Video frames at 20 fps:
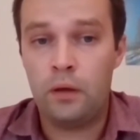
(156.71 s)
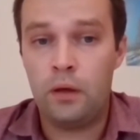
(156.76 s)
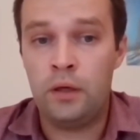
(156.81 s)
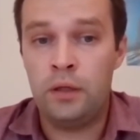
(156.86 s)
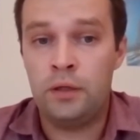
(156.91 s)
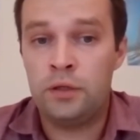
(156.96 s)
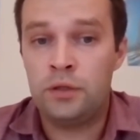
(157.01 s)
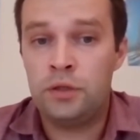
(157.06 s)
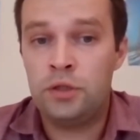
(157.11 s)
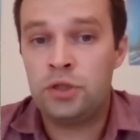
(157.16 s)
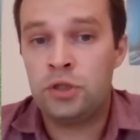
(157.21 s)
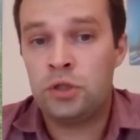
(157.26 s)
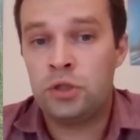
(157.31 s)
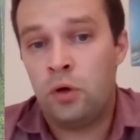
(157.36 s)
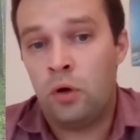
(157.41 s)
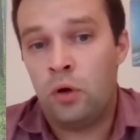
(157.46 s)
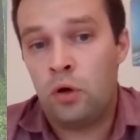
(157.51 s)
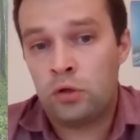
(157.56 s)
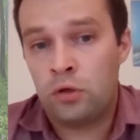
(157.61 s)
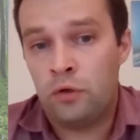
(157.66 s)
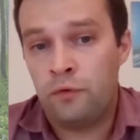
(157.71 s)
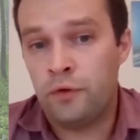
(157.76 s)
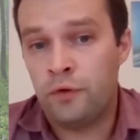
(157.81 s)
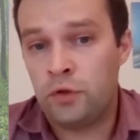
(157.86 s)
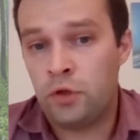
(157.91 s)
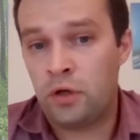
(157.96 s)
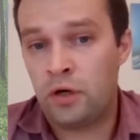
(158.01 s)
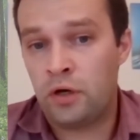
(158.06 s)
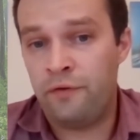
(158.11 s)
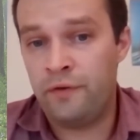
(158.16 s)
In addition,
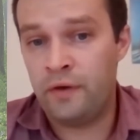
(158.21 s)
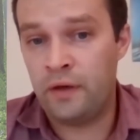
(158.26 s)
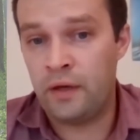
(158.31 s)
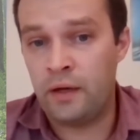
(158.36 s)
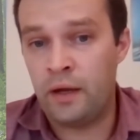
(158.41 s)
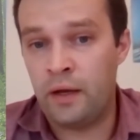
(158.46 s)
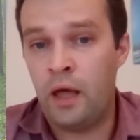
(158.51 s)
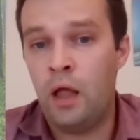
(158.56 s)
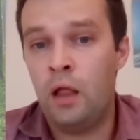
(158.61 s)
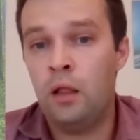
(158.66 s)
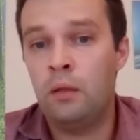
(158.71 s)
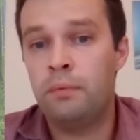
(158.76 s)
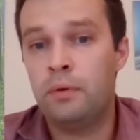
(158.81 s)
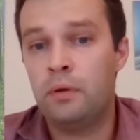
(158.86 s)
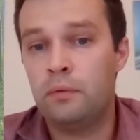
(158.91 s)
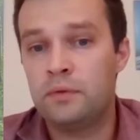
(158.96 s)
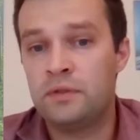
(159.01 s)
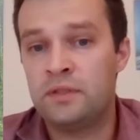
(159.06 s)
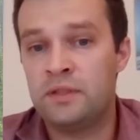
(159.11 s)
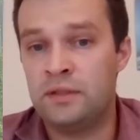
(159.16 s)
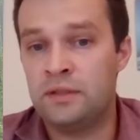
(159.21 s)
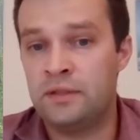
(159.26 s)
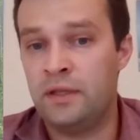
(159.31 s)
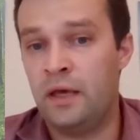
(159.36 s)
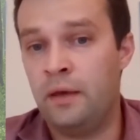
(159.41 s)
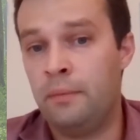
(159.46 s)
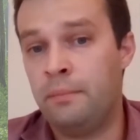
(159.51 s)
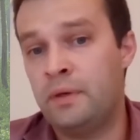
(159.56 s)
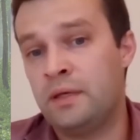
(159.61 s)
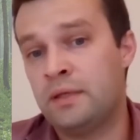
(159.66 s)
orthophotography can help, since the
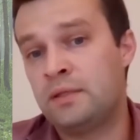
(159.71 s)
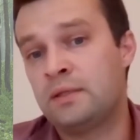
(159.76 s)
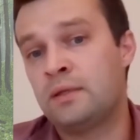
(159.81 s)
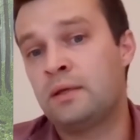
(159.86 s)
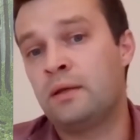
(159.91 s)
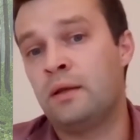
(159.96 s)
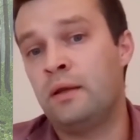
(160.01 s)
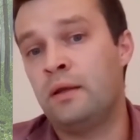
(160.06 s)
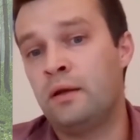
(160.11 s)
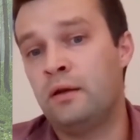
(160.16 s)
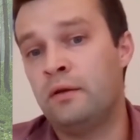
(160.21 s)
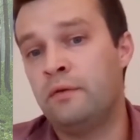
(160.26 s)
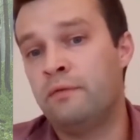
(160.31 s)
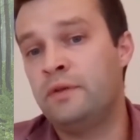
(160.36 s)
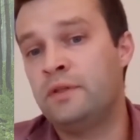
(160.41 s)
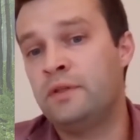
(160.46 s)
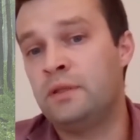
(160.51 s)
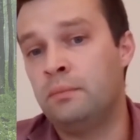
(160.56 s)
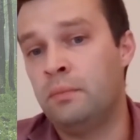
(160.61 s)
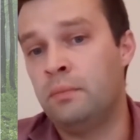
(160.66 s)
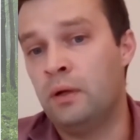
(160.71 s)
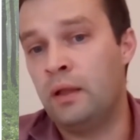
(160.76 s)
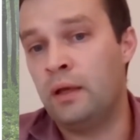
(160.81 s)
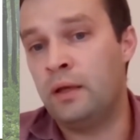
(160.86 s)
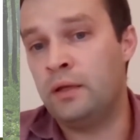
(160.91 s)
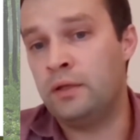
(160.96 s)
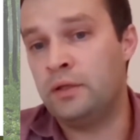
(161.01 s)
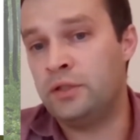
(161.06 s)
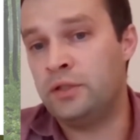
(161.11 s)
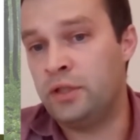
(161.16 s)
Abies is clearly visible
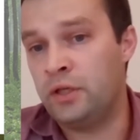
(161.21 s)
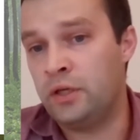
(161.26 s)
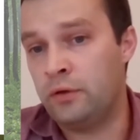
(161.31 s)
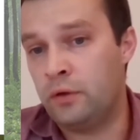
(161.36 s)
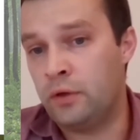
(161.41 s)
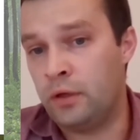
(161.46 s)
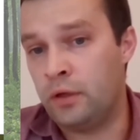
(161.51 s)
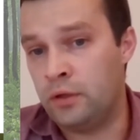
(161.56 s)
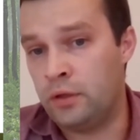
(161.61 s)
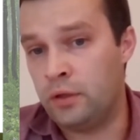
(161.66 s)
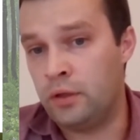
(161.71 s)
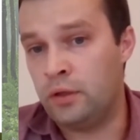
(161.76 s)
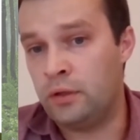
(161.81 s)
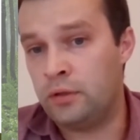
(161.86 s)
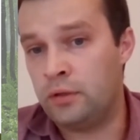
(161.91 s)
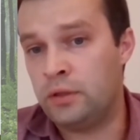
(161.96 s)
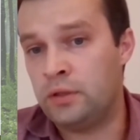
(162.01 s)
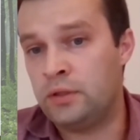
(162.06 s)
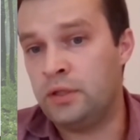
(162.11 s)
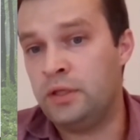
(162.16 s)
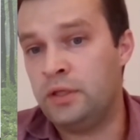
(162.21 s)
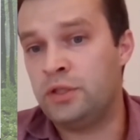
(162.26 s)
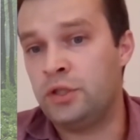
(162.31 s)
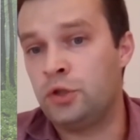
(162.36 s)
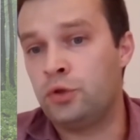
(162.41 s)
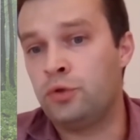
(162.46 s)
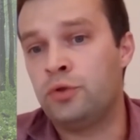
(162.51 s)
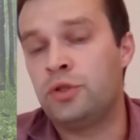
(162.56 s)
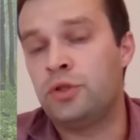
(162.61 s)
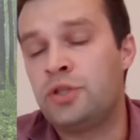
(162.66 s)
and distinct, and it is easy
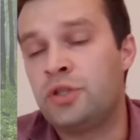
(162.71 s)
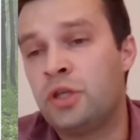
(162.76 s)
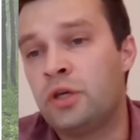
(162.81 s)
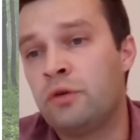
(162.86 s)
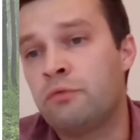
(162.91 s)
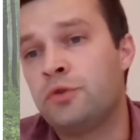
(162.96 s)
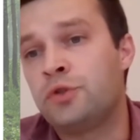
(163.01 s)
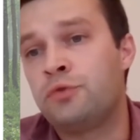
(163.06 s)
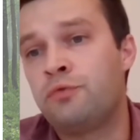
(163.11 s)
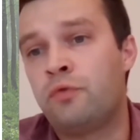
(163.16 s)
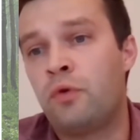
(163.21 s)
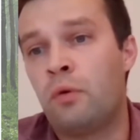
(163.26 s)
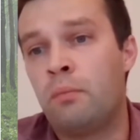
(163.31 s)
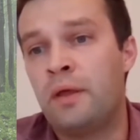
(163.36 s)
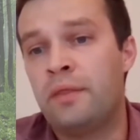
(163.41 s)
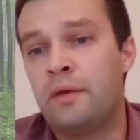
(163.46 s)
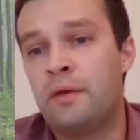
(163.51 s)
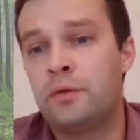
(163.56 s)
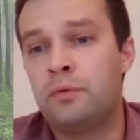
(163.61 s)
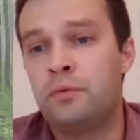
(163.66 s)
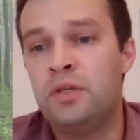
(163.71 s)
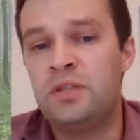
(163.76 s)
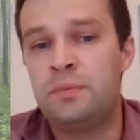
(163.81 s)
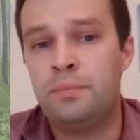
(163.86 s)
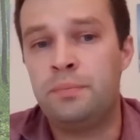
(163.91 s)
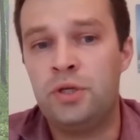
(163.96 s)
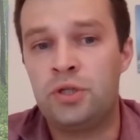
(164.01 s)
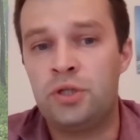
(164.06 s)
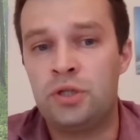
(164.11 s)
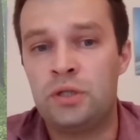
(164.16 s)
to distinguish from other tree
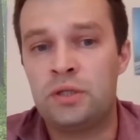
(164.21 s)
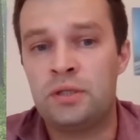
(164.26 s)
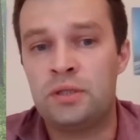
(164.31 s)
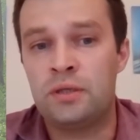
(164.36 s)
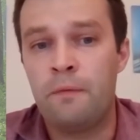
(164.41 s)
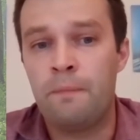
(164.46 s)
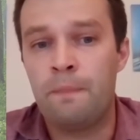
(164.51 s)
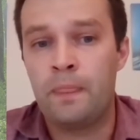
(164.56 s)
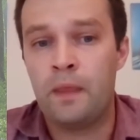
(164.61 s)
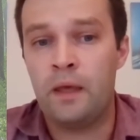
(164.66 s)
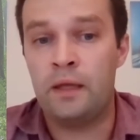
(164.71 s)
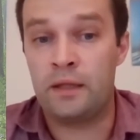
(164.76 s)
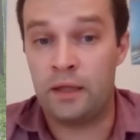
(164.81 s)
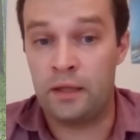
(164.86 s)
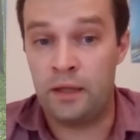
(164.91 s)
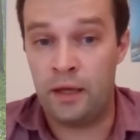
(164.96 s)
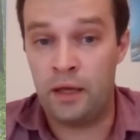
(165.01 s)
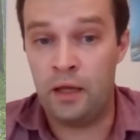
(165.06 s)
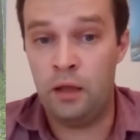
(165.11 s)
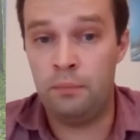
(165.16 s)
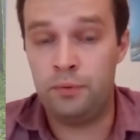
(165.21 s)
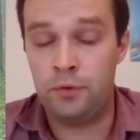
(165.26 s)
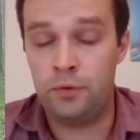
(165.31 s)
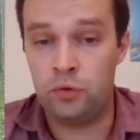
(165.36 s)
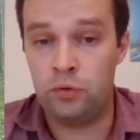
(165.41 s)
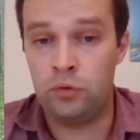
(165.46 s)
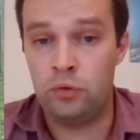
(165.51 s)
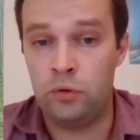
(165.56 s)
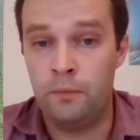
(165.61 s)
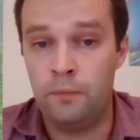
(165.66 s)
species. It can help
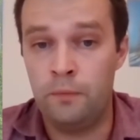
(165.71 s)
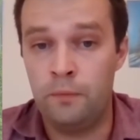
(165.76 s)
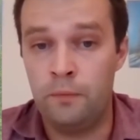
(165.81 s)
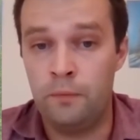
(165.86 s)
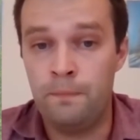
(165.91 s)
to